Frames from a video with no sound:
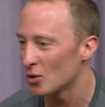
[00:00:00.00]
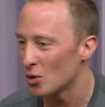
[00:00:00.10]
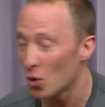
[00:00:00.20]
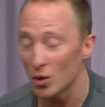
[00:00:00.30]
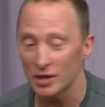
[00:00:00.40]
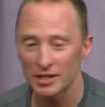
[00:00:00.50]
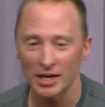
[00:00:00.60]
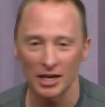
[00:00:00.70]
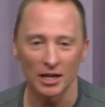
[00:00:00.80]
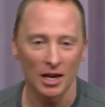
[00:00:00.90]
caller
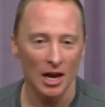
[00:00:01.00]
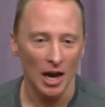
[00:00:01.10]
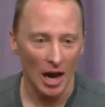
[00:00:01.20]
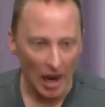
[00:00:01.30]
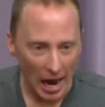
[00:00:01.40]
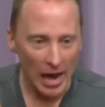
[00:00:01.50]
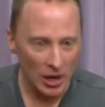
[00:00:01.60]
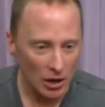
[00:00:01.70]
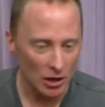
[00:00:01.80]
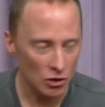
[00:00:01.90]
said,
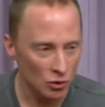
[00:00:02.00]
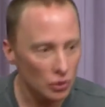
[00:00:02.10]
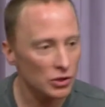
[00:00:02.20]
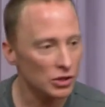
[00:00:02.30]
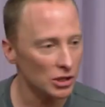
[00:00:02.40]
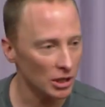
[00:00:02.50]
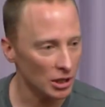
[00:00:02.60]
I use